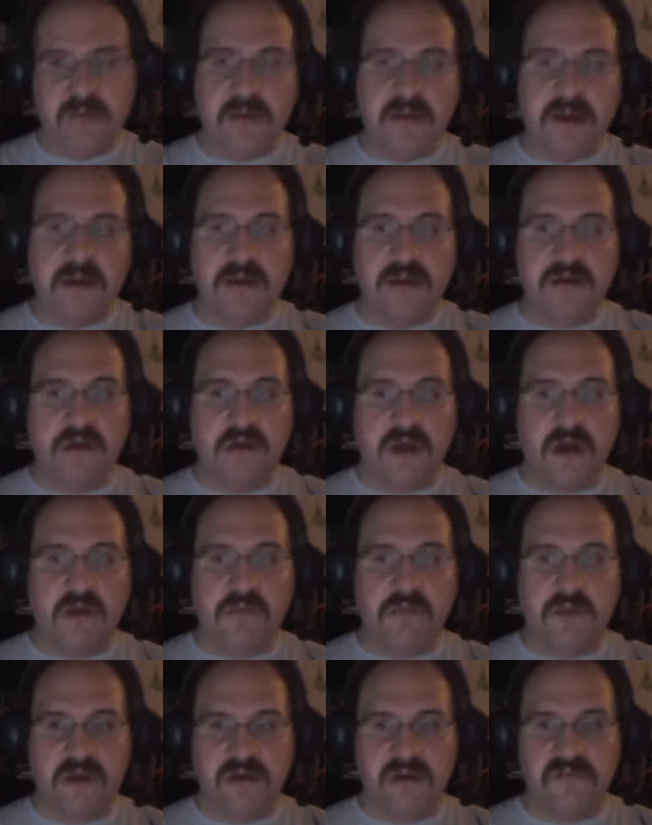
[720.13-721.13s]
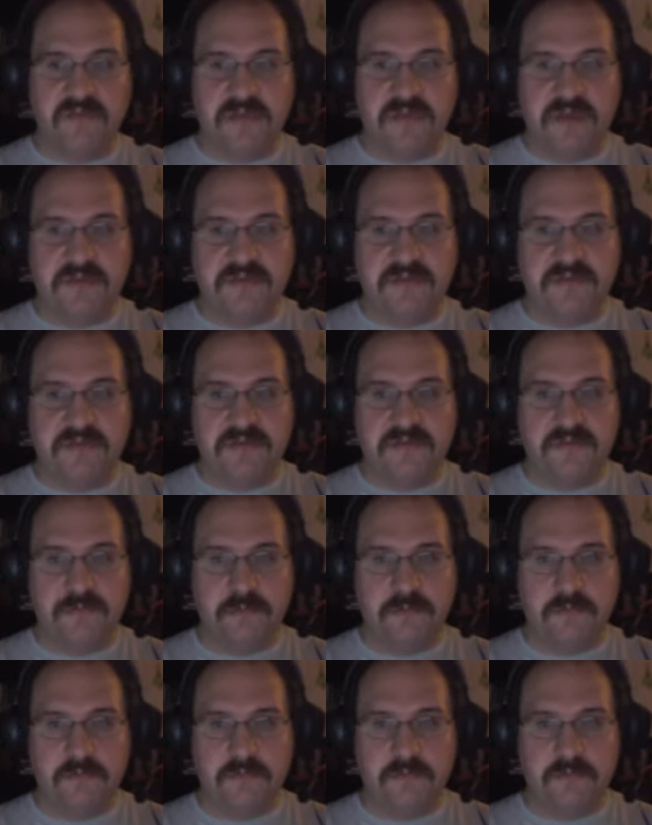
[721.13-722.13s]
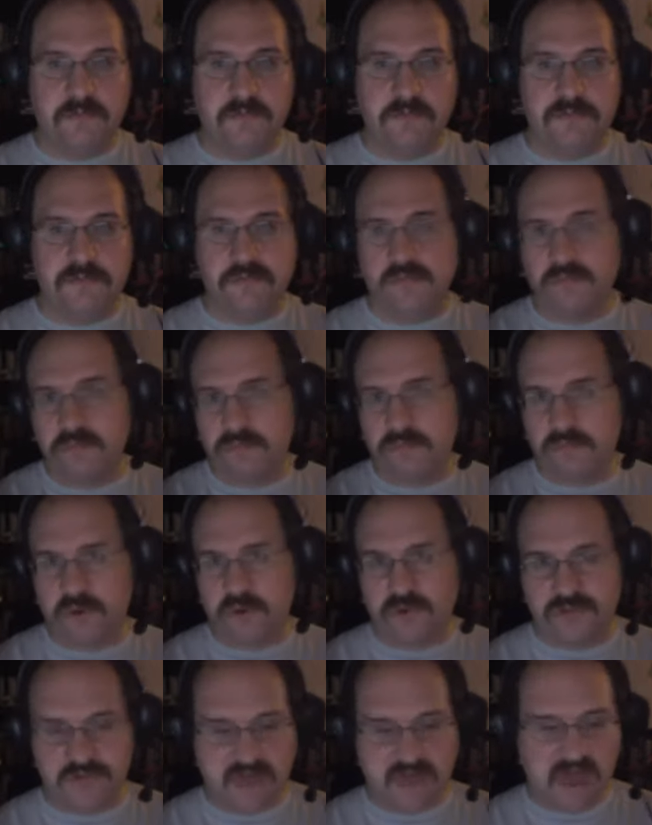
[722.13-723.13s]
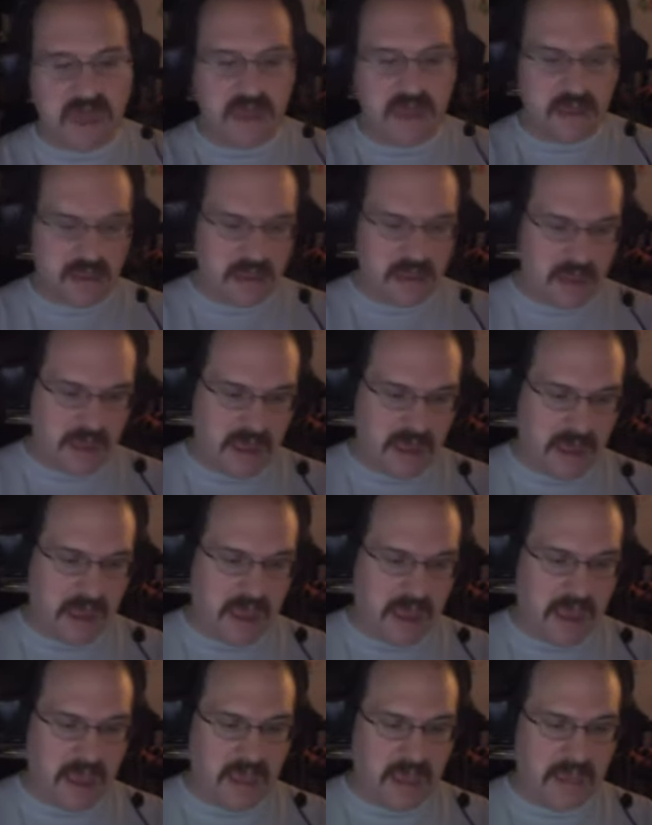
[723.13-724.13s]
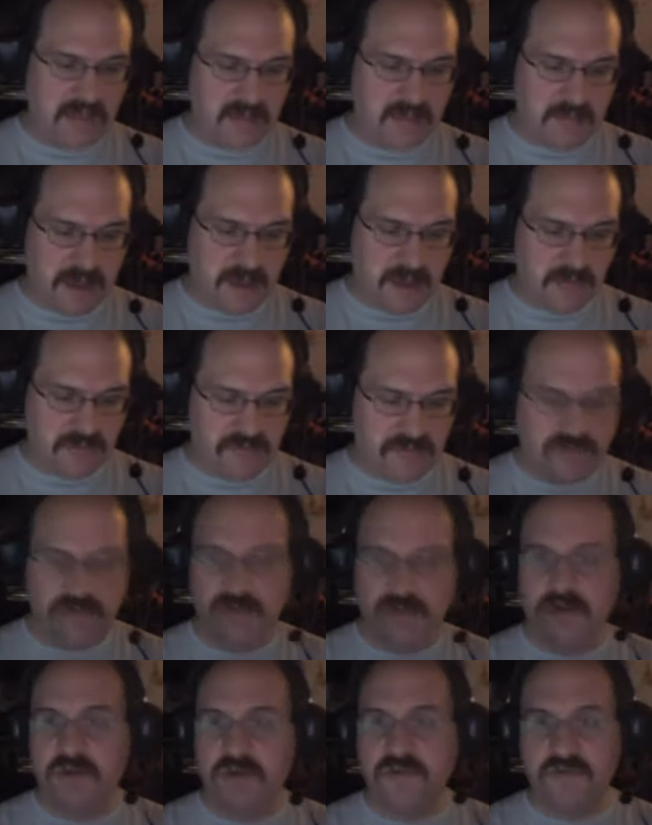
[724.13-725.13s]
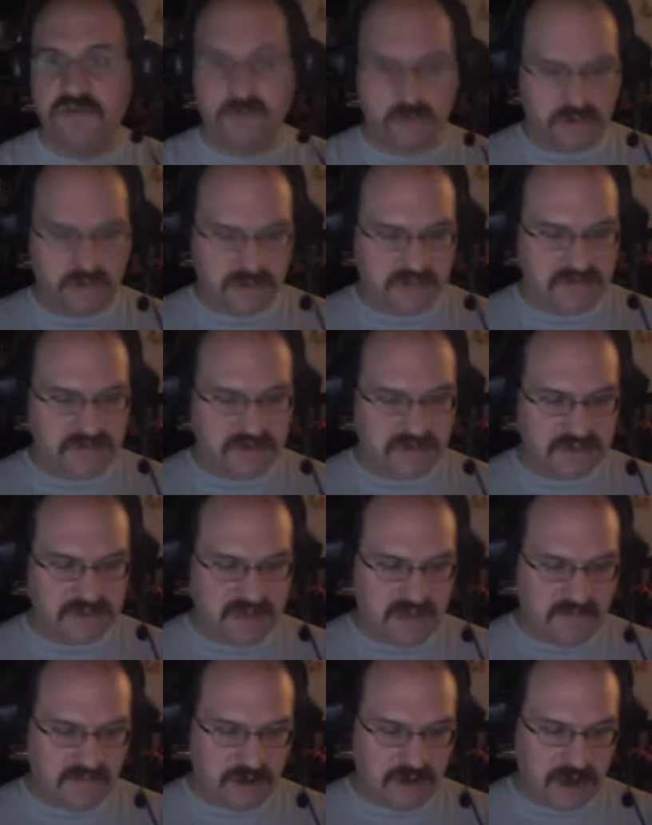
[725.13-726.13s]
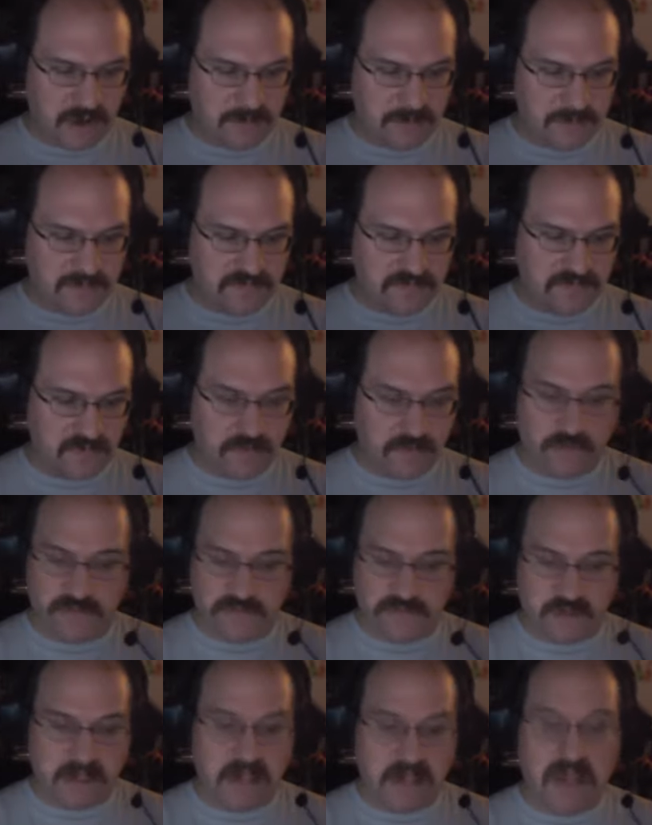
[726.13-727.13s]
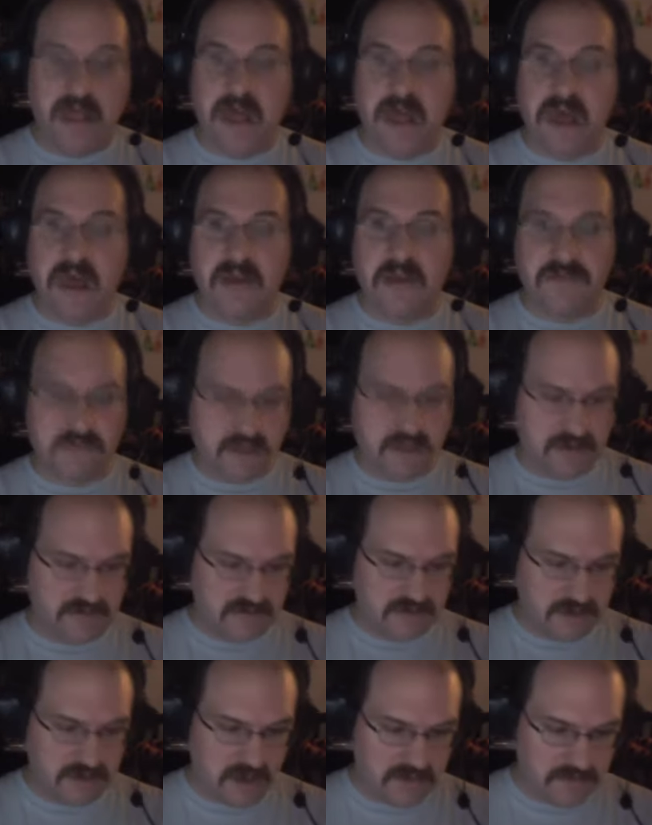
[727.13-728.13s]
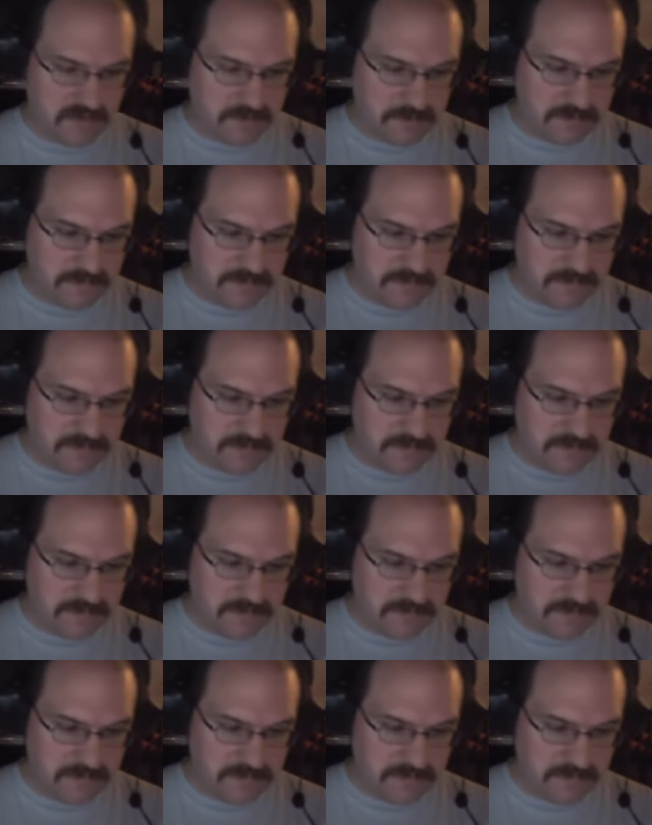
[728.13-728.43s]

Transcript: about it on MonkOfMists, both that and the mounts, so we'll leave it at that for now. We've got a lot of things to cover.